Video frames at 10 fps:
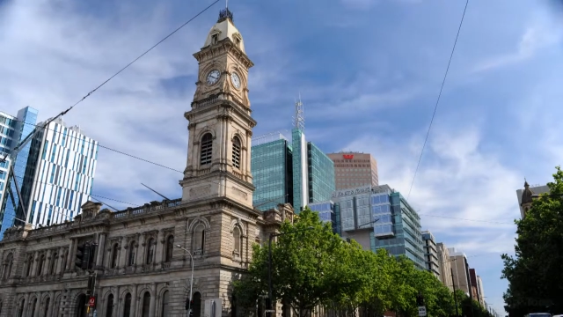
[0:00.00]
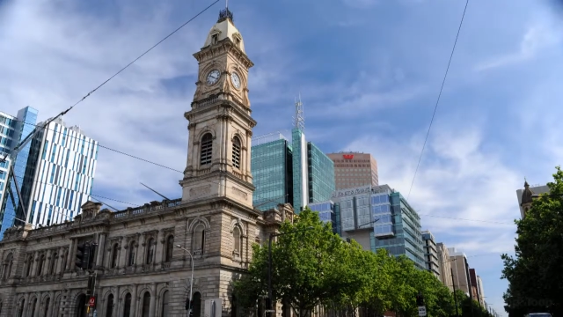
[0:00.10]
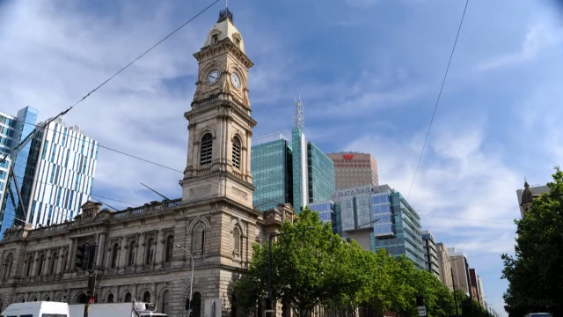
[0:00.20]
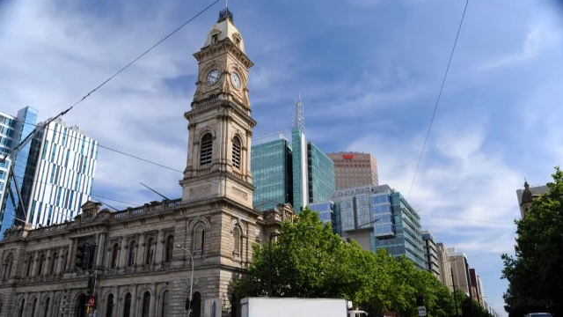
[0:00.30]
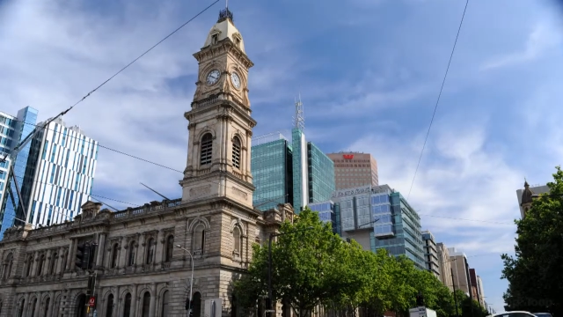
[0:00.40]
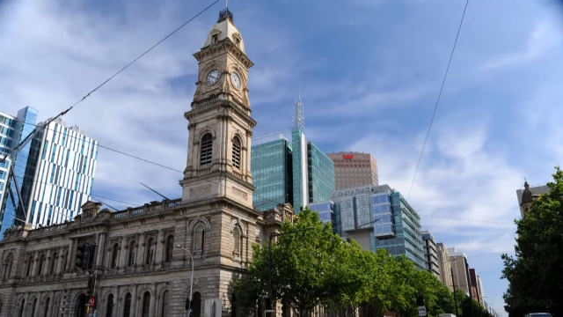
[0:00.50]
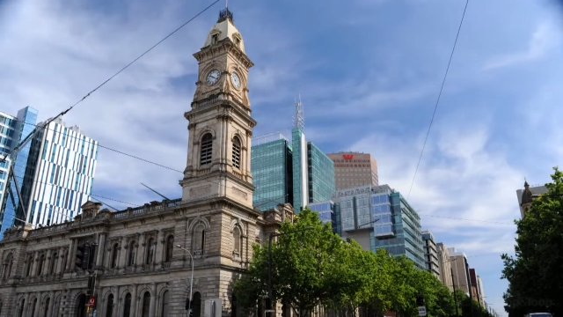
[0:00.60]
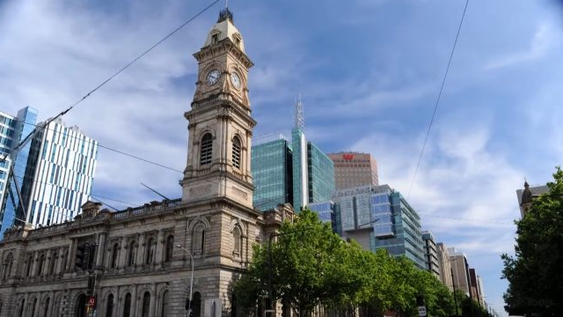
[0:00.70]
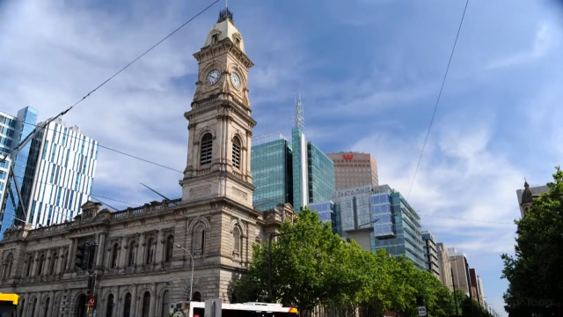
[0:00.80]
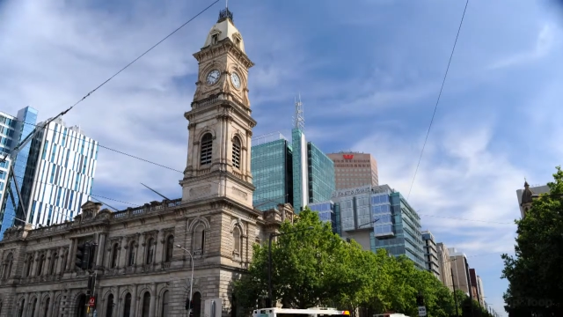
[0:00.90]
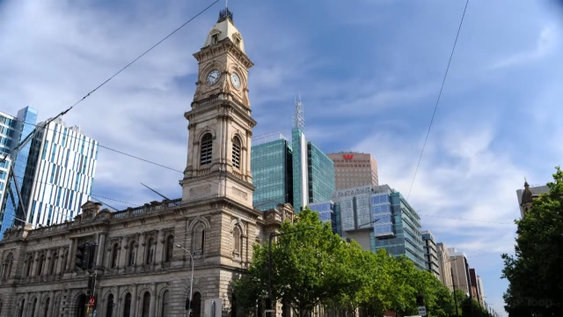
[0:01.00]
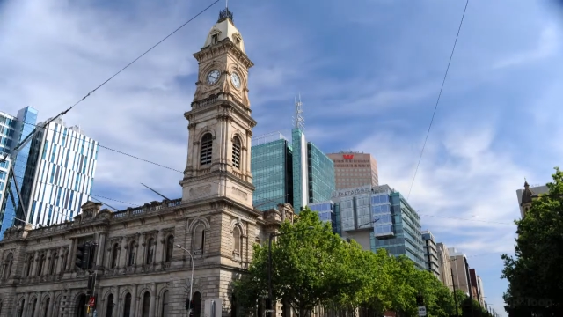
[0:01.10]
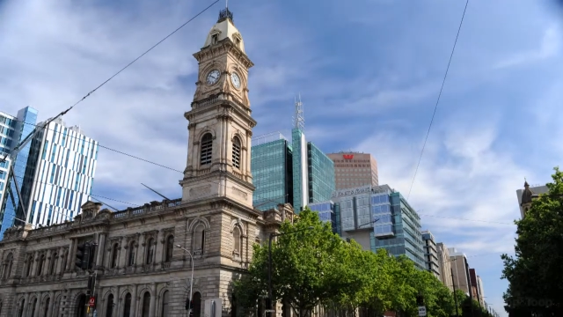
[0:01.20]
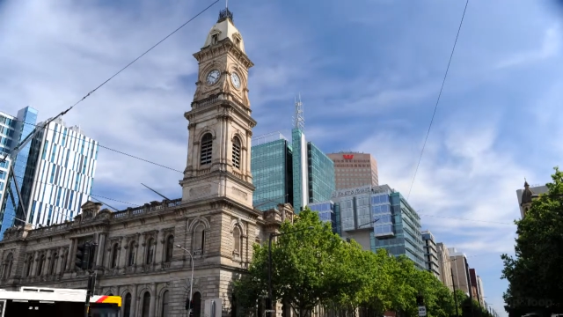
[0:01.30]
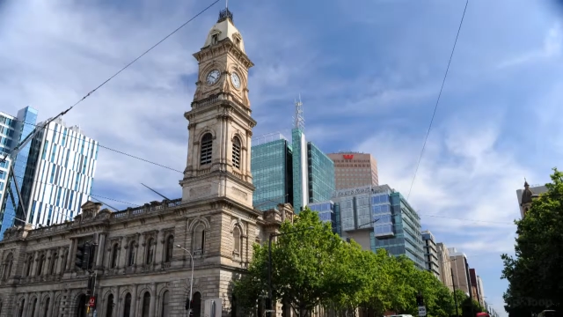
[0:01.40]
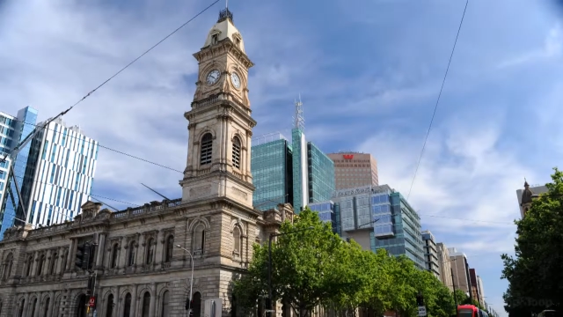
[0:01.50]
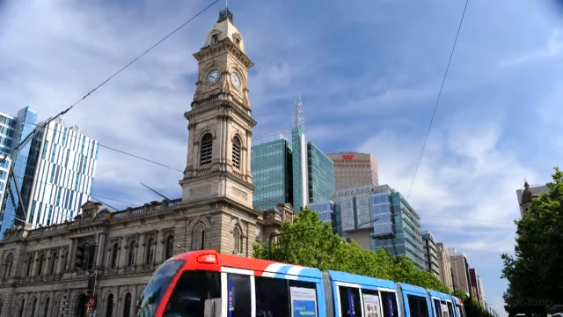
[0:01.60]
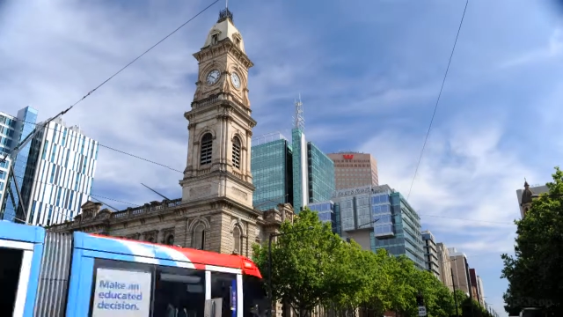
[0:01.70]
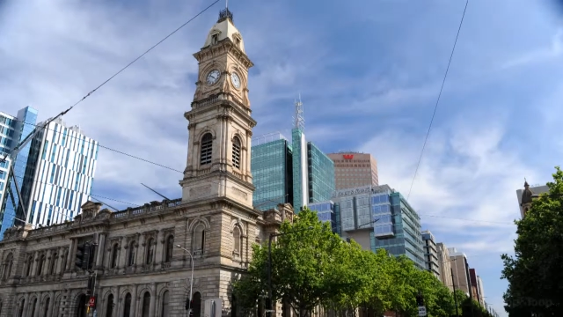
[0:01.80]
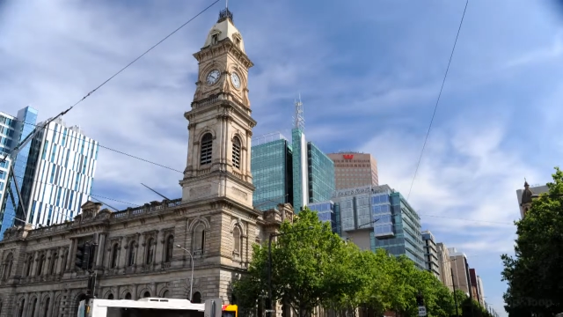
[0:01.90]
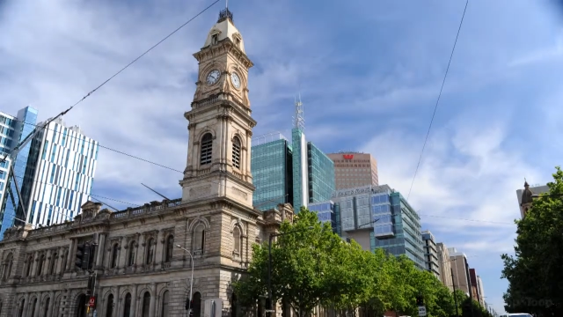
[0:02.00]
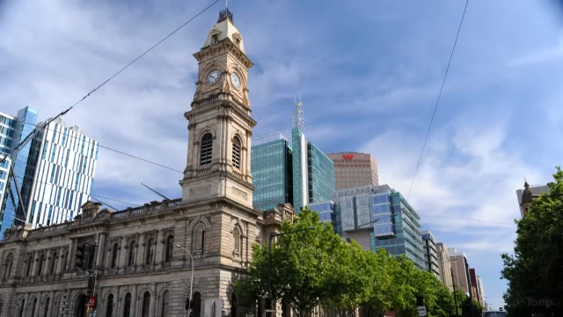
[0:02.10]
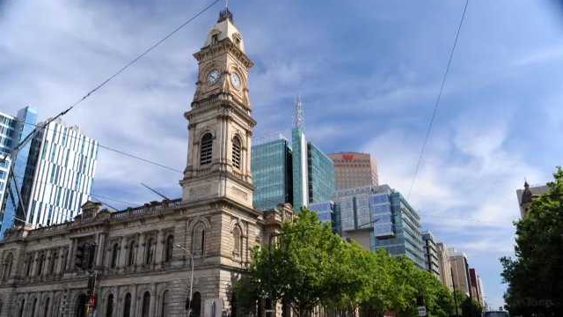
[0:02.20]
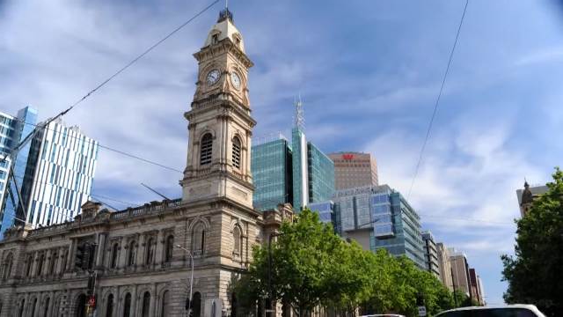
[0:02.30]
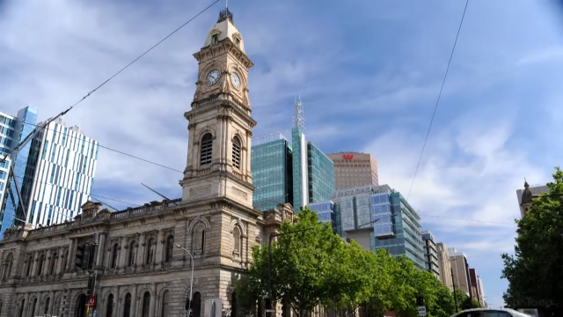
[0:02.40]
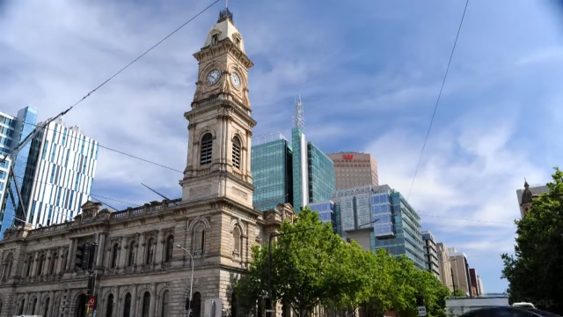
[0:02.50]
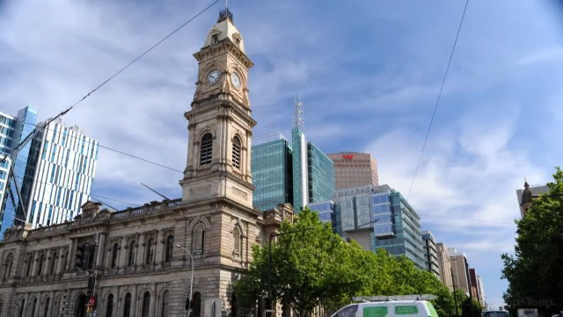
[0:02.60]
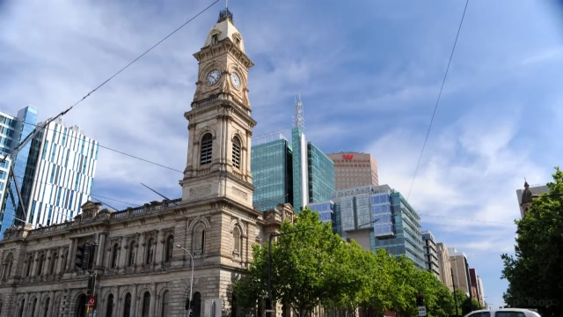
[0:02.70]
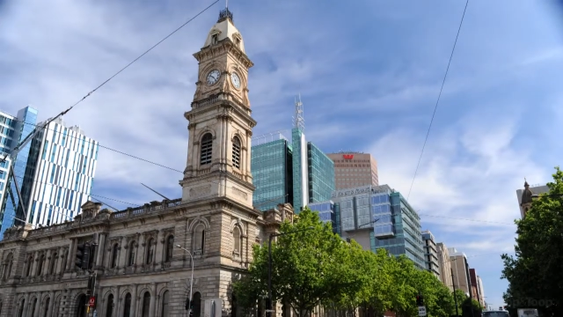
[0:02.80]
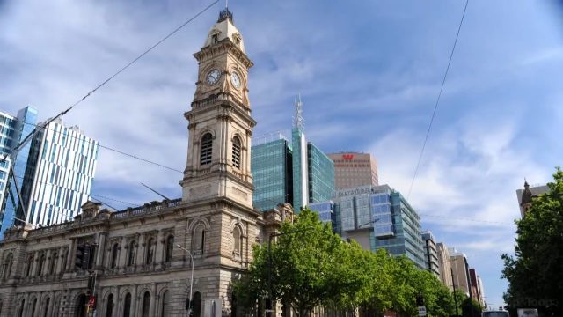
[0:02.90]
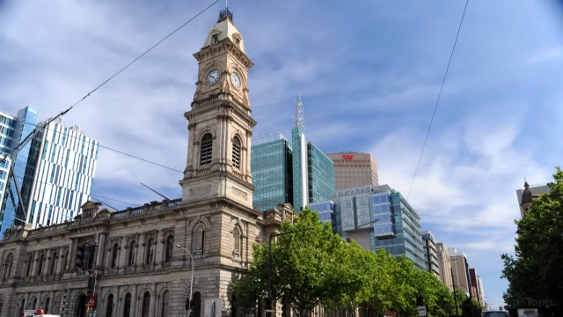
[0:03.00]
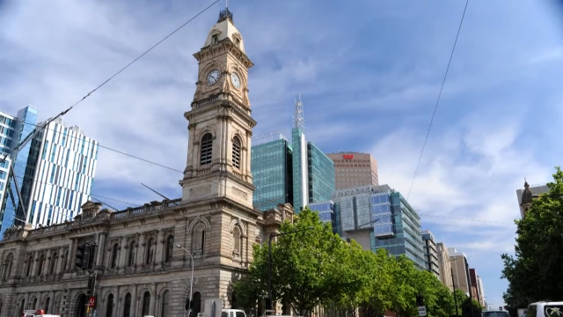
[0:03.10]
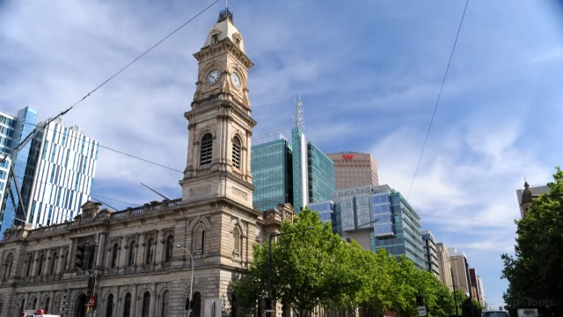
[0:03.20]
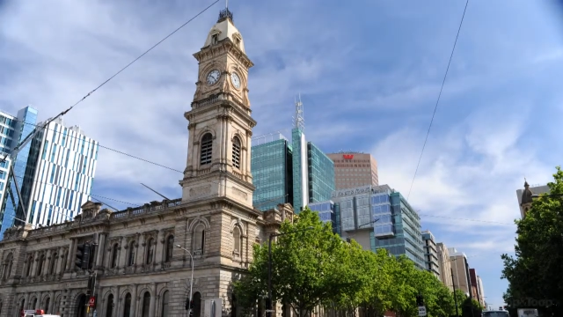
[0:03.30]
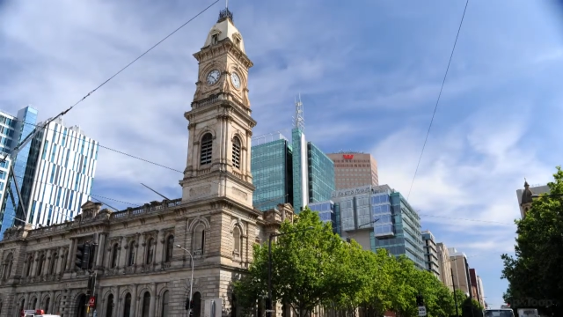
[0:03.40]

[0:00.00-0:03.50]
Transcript: No face is visible, so there are no lips to read.